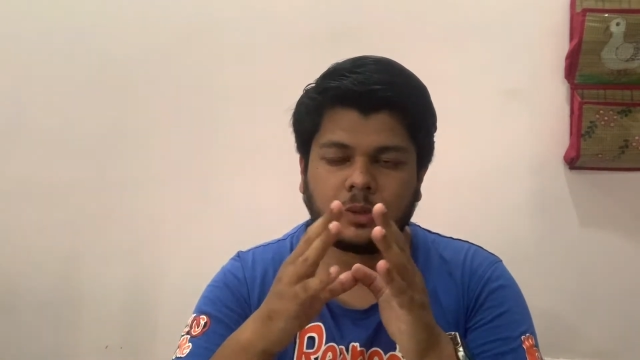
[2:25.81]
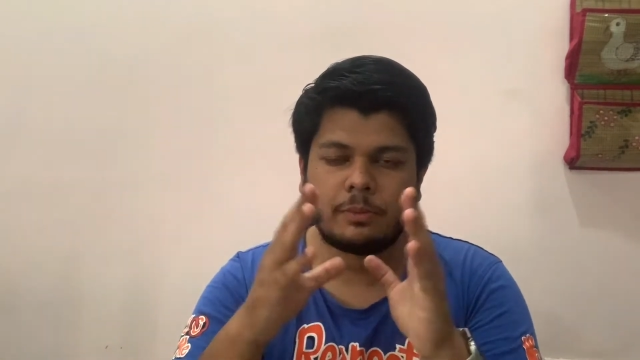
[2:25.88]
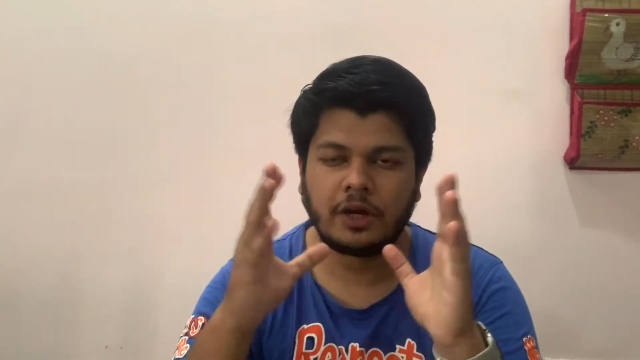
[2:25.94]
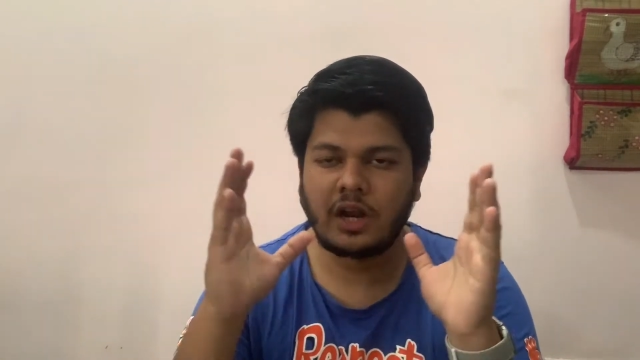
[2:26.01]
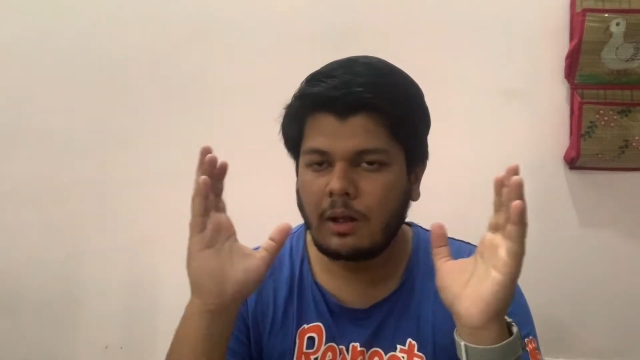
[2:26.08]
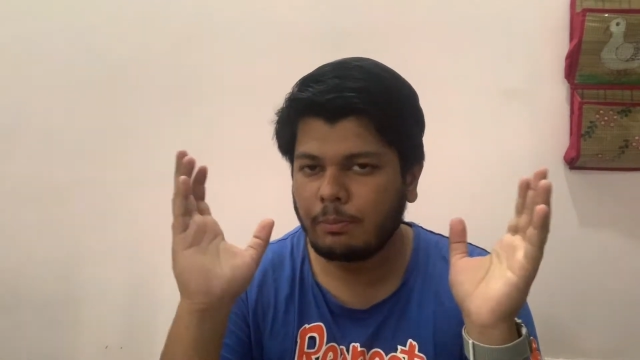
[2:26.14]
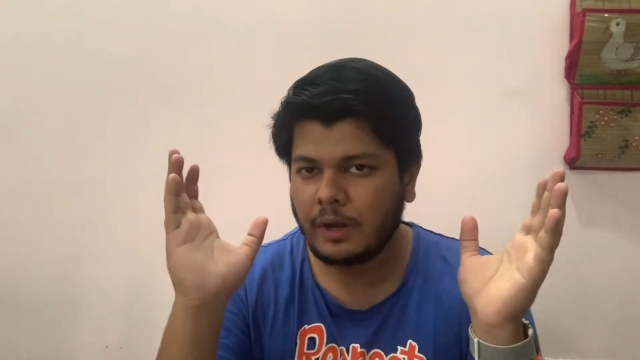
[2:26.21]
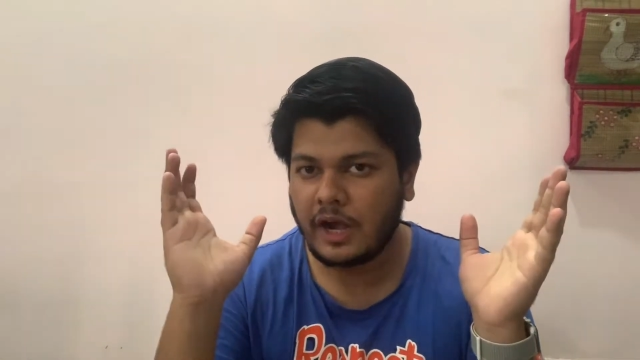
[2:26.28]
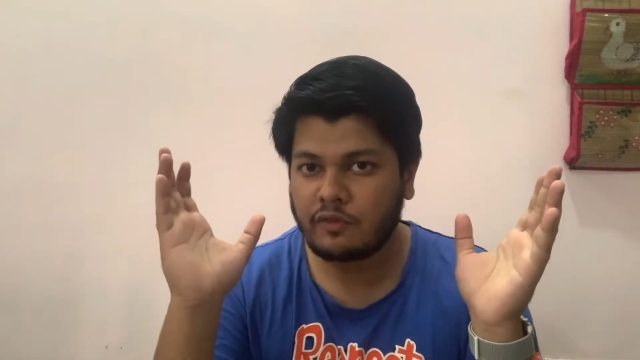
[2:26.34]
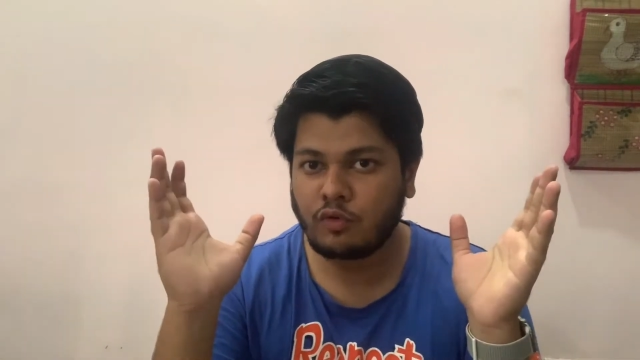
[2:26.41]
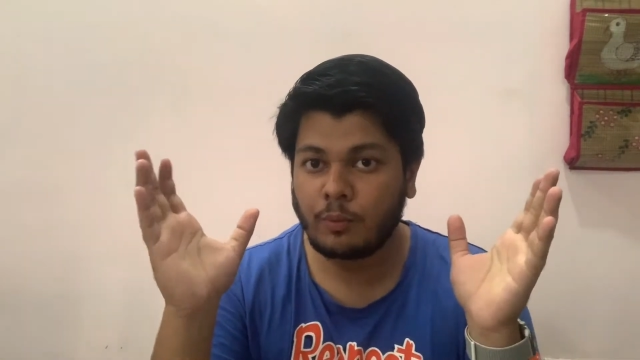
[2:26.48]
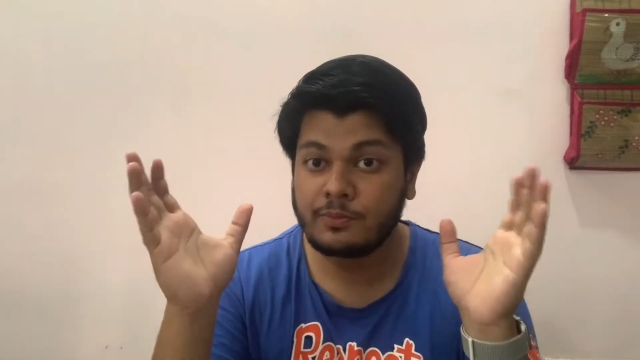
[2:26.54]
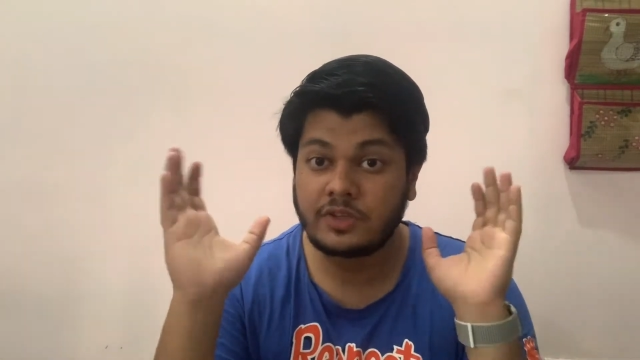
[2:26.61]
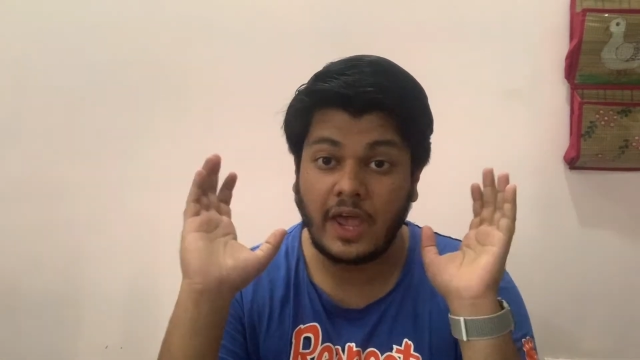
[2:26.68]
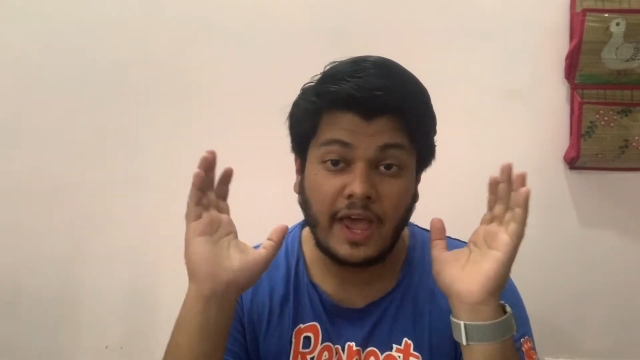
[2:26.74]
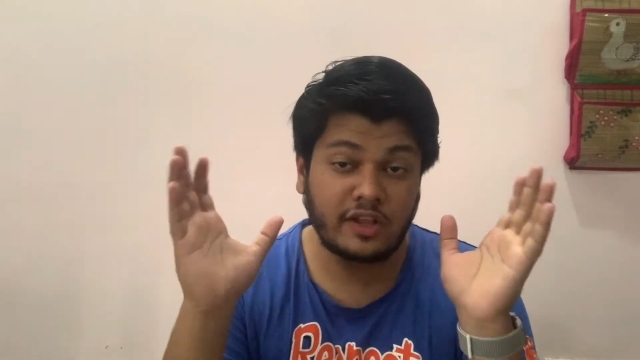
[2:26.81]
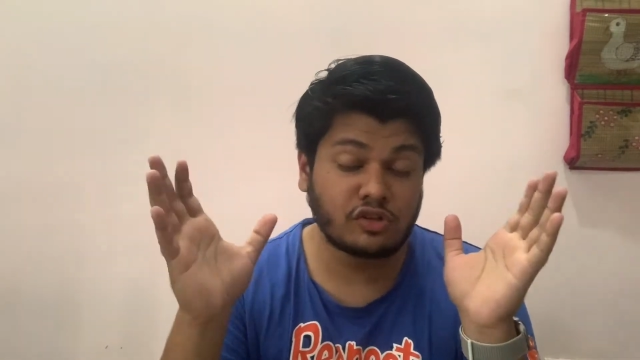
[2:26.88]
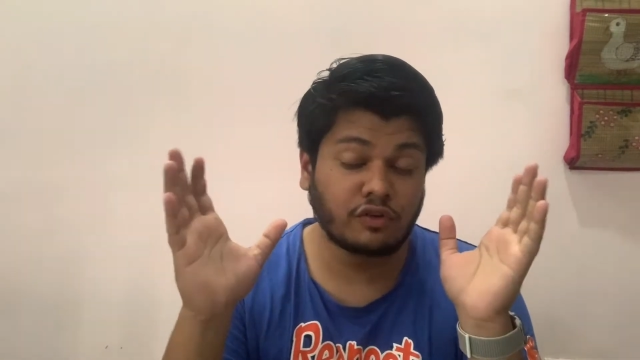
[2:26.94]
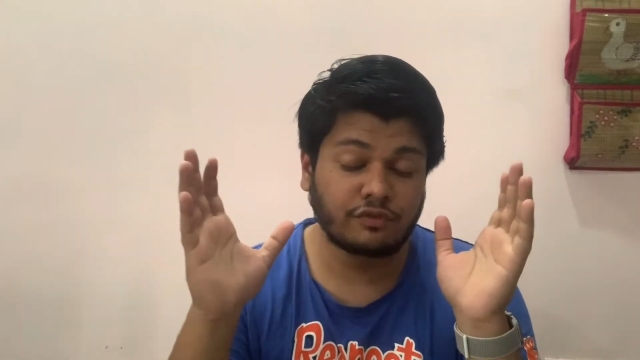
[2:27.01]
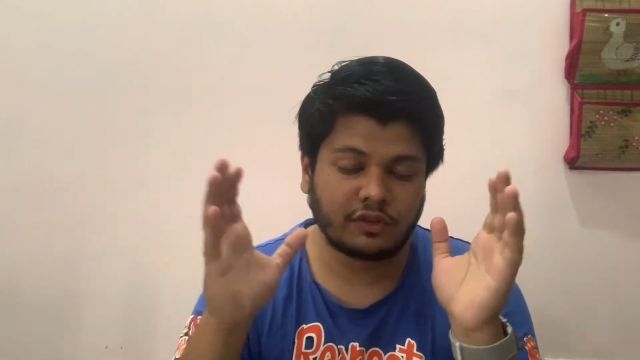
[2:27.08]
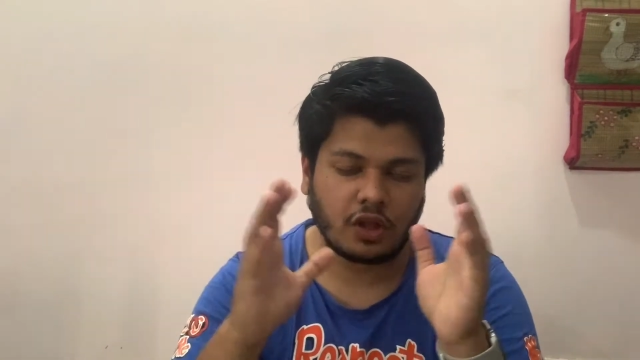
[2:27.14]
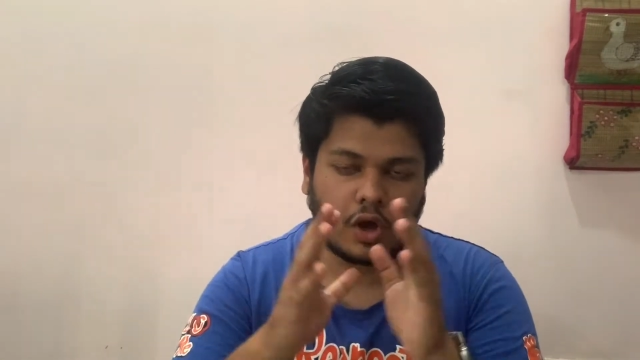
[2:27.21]
media platforms as
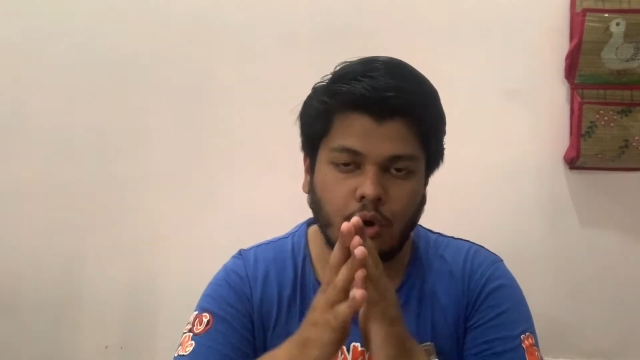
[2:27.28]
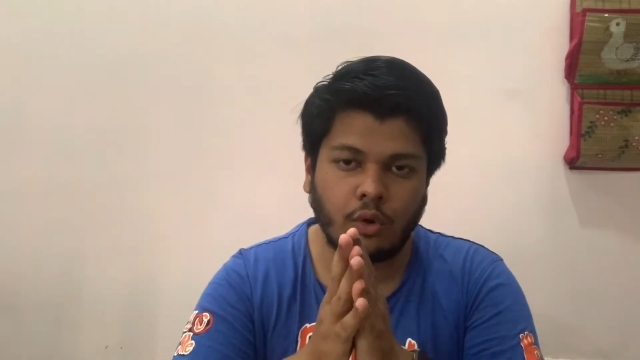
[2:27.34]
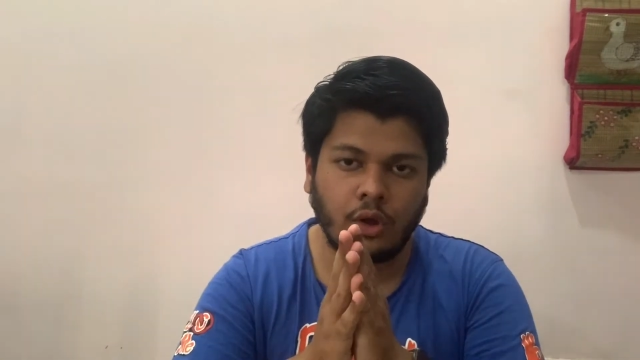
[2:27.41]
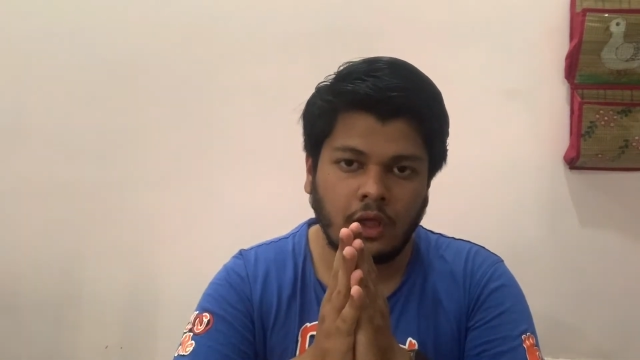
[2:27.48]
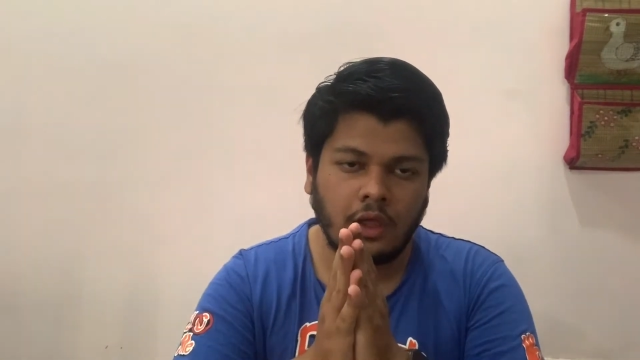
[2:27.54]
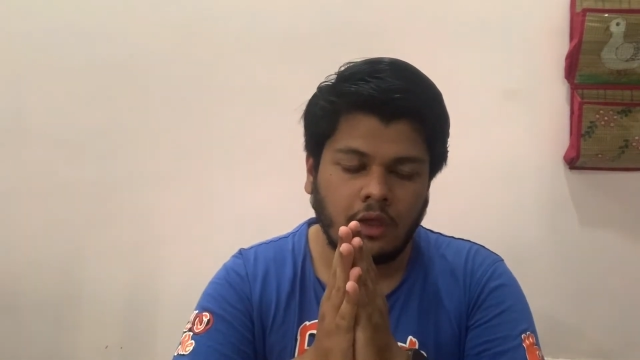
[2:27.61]
of now.